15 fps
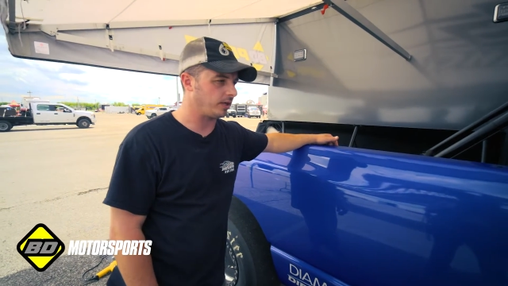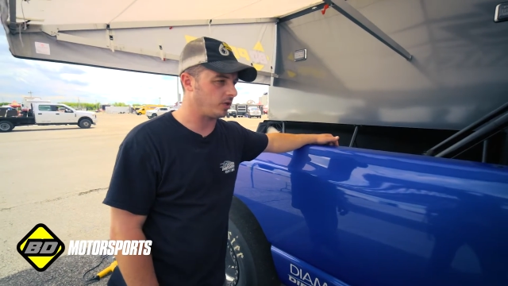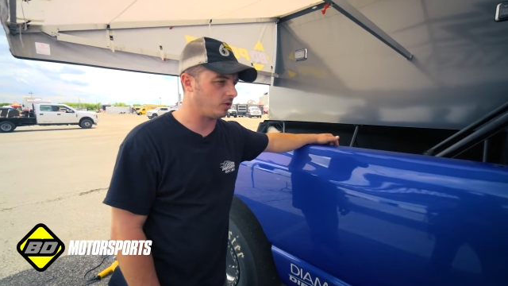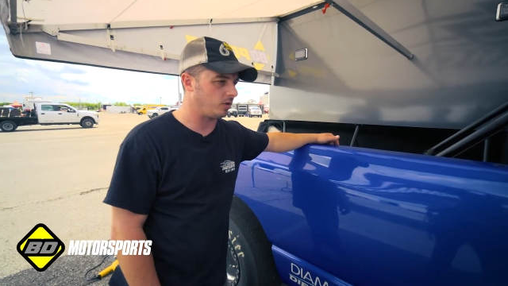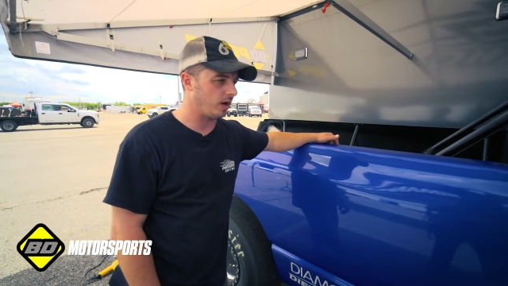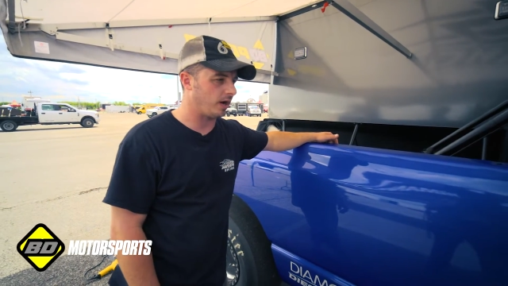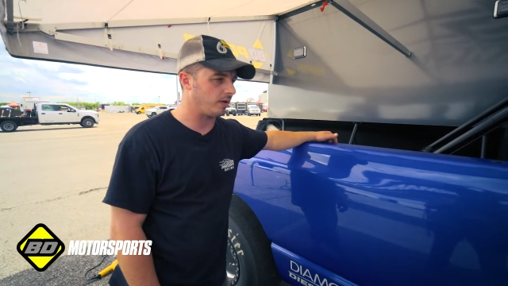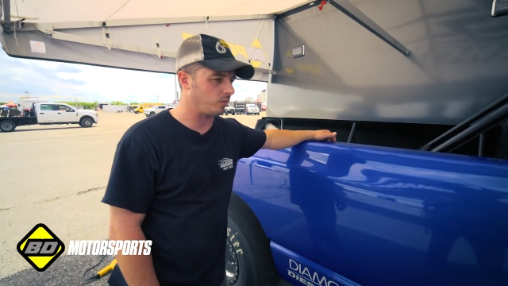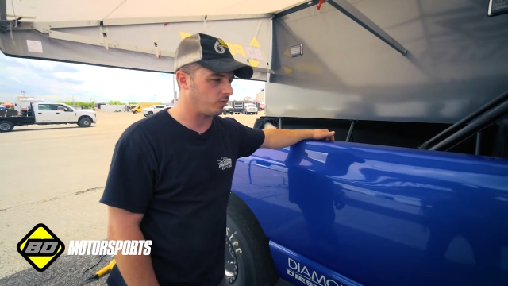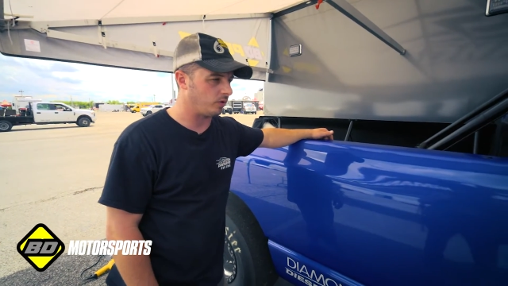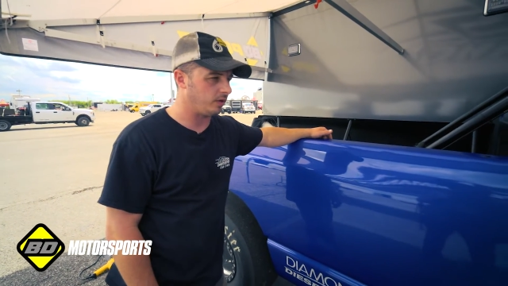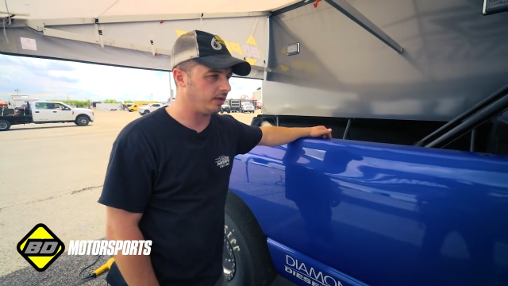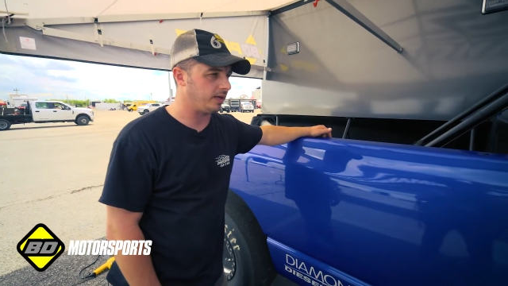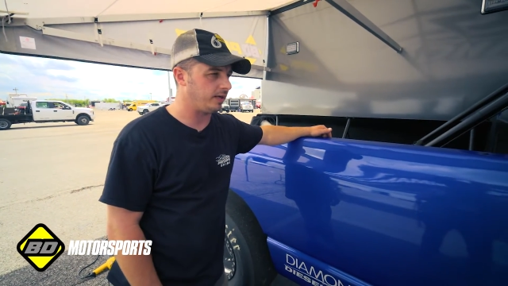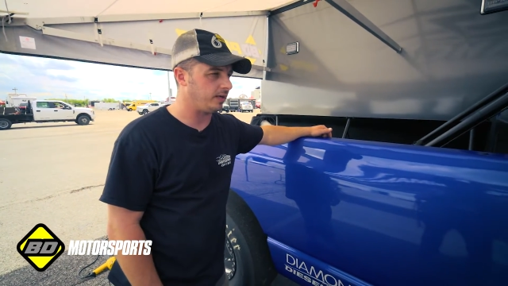You got to
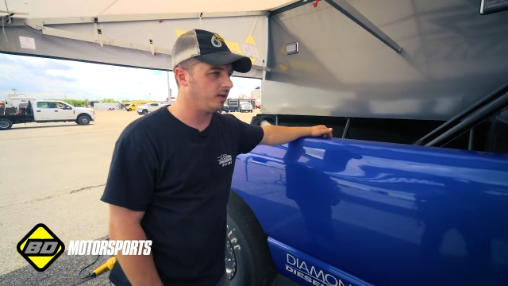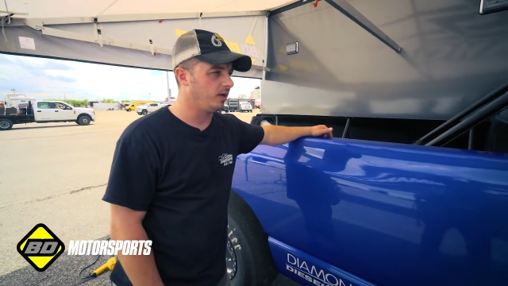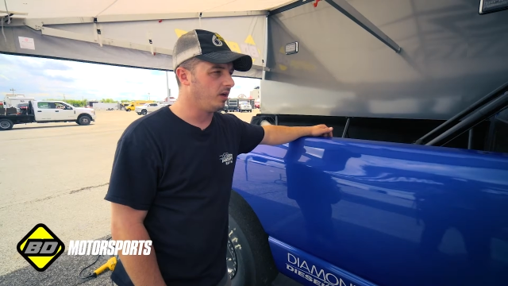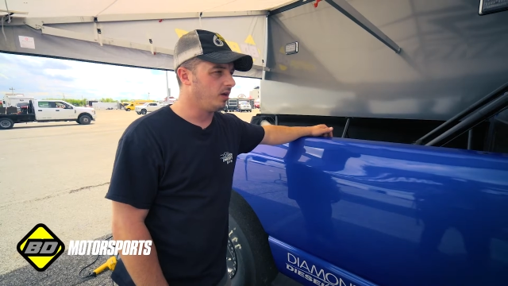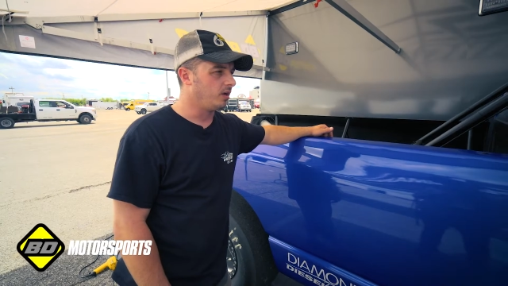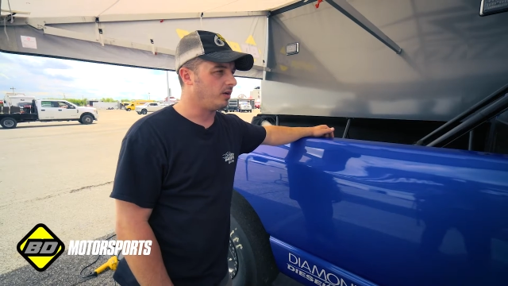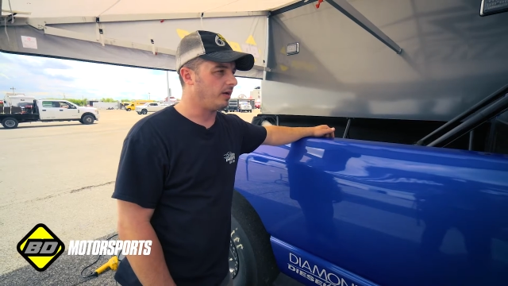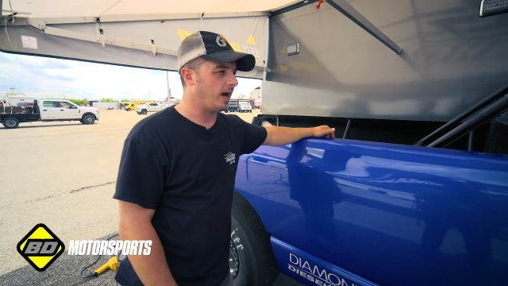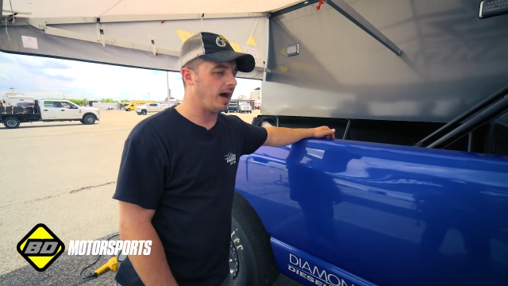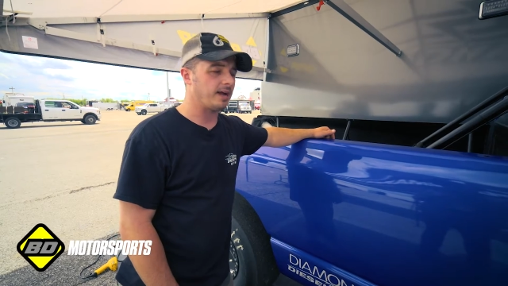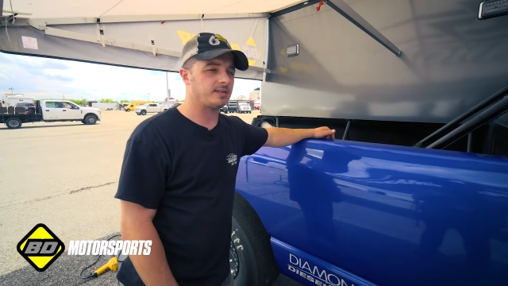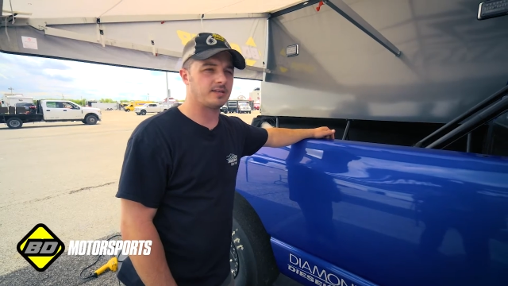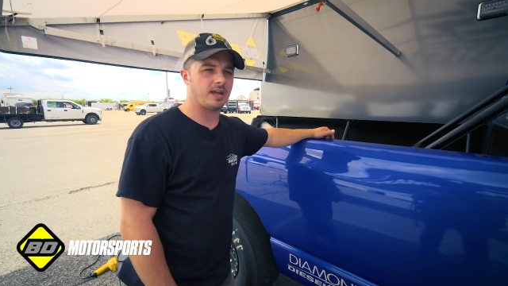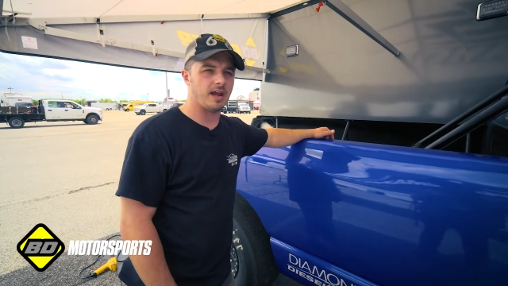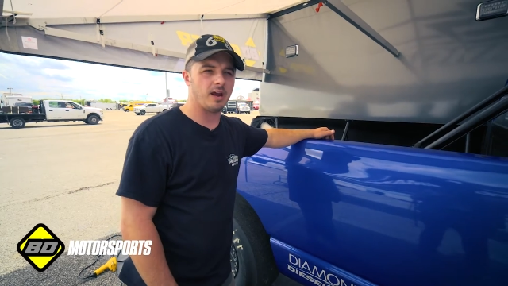really
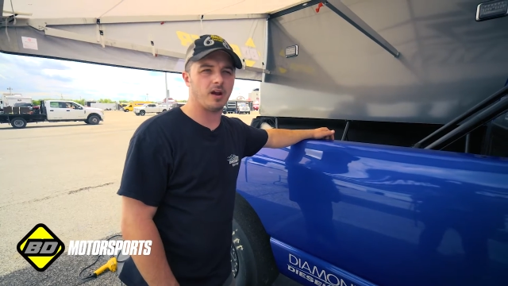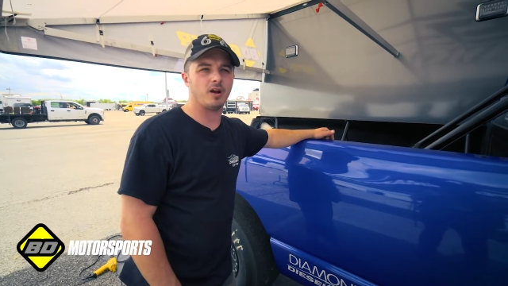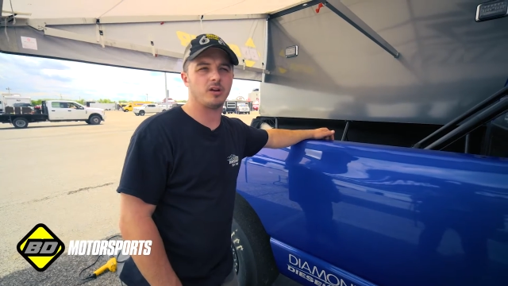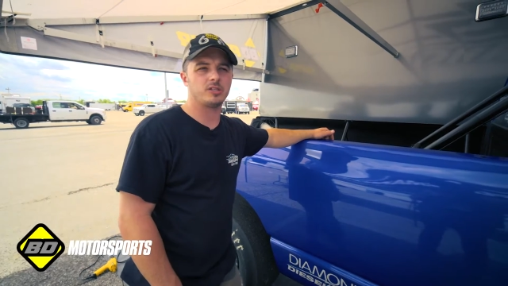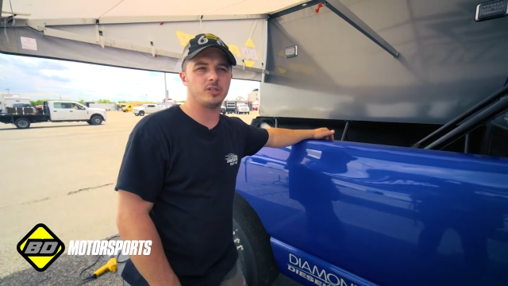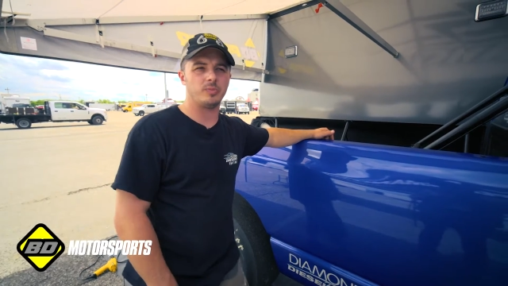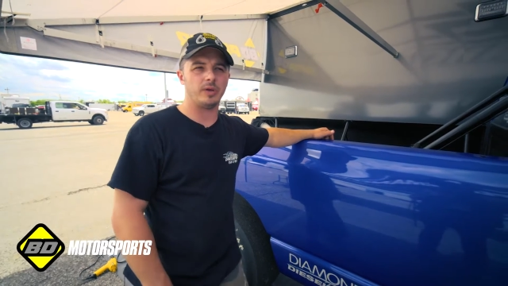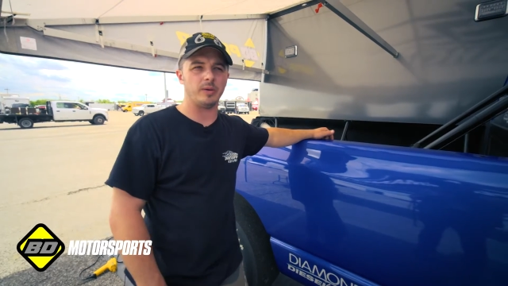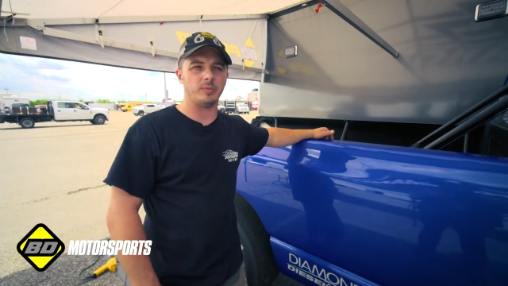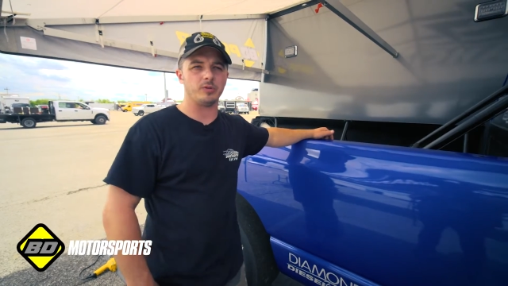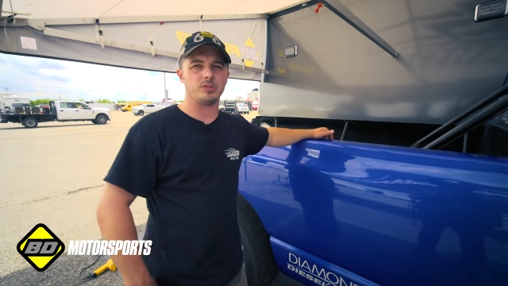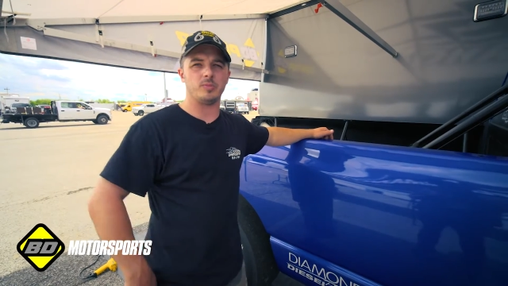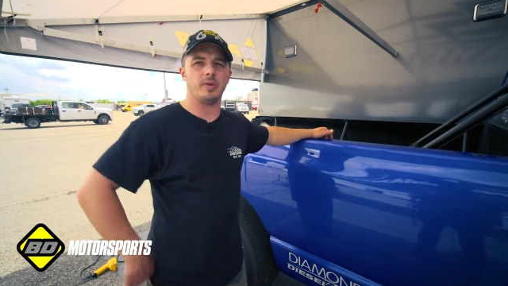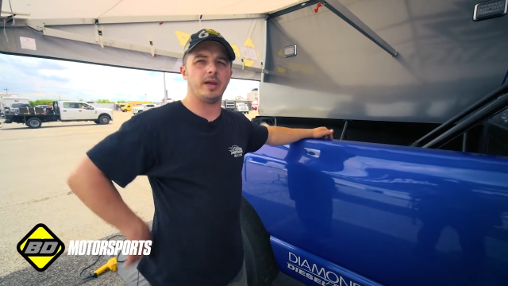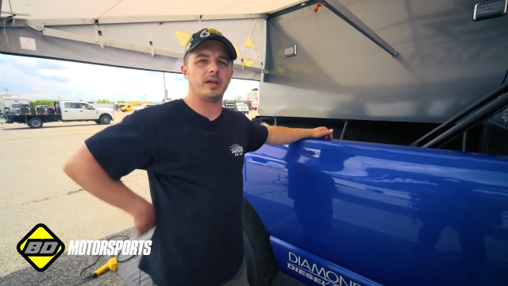not care to be able
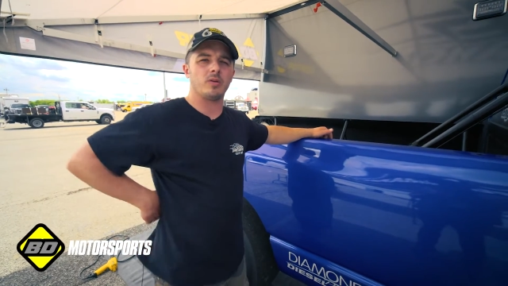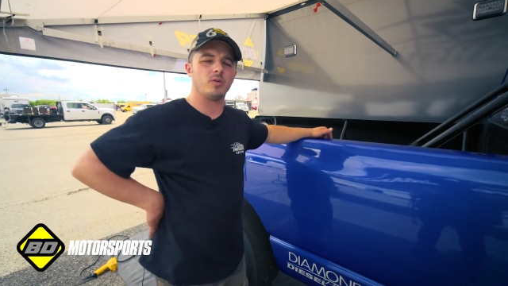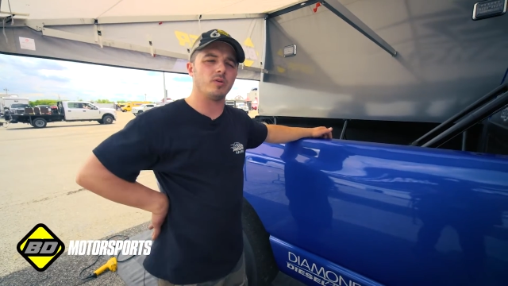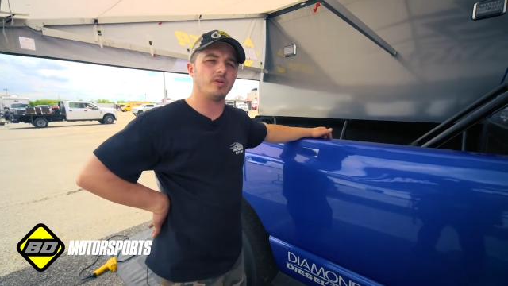to make